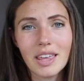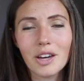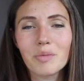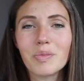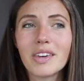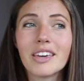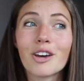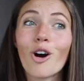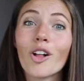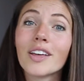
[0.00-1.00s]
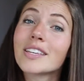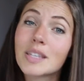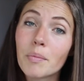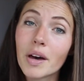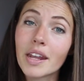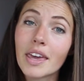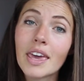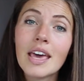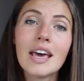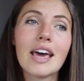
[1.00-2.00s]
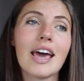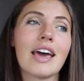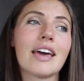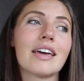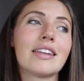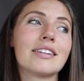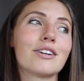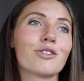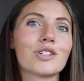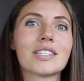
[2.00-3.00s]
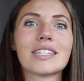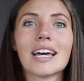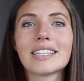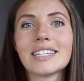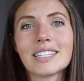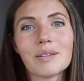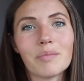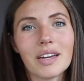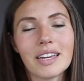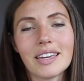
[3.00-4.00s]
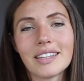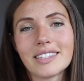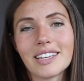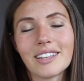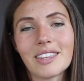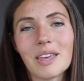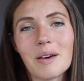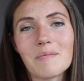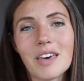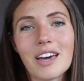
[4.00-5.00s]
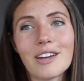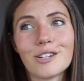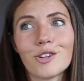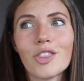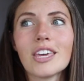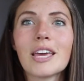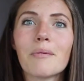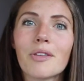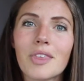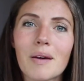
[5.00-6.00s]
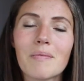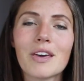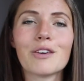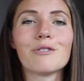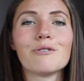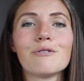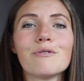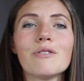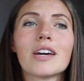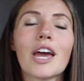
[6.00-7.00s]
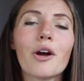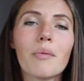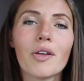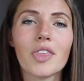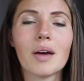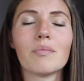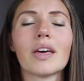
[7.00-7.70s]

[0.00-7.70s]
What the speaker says: That could be calling somebody or just texting somebody and telling them that you're thinking about them, that you care about them.